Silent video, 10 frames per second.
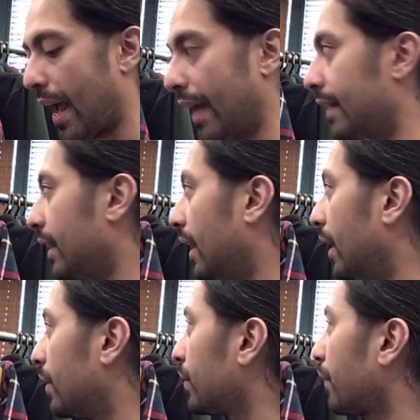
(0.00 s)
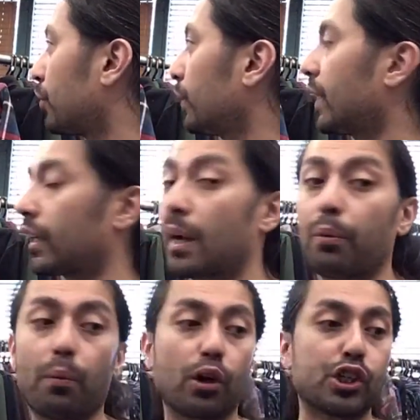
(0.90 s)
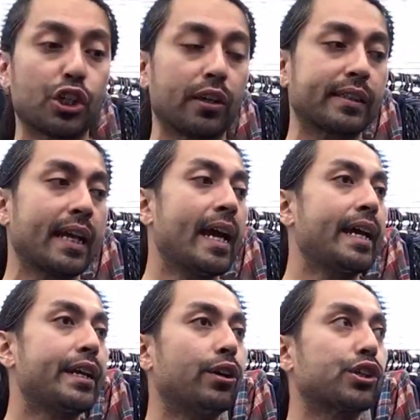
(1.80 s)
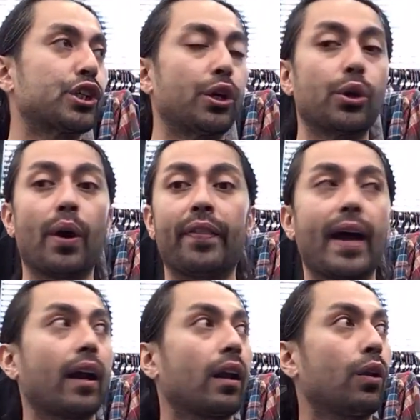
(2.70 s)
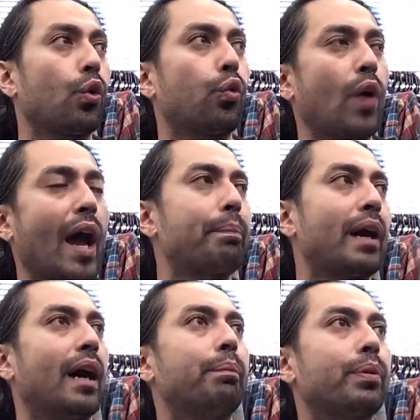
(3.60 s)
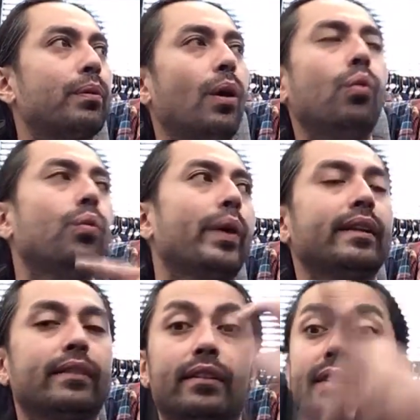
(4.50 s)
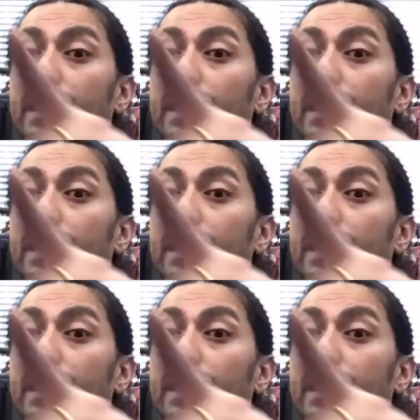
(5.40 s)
And uh, I've only got a couple more shirts here to show you, and that'll wrap up oh, wait, there's